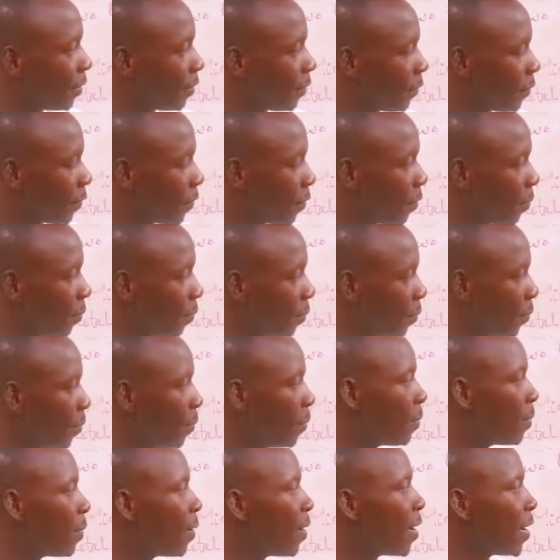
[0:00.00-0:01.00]
from
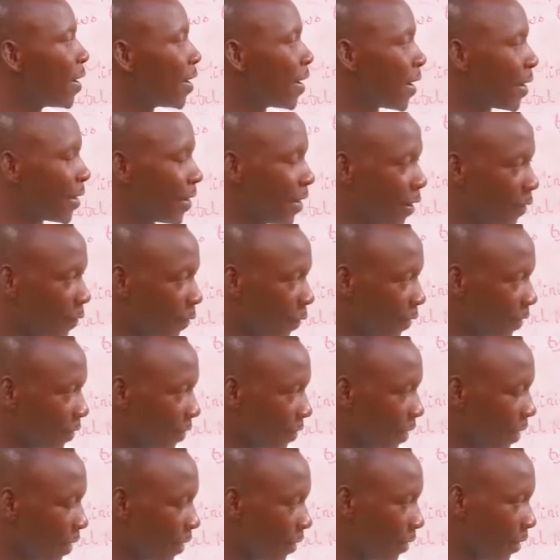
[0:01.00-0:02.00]

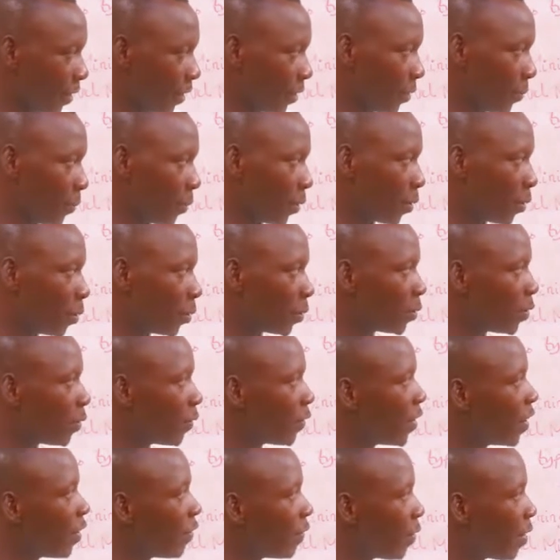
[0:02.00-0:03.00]
different nations because
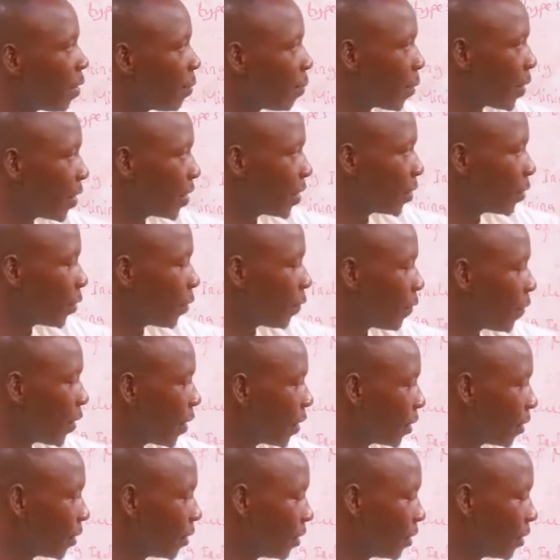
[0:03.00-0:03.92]
of the presence of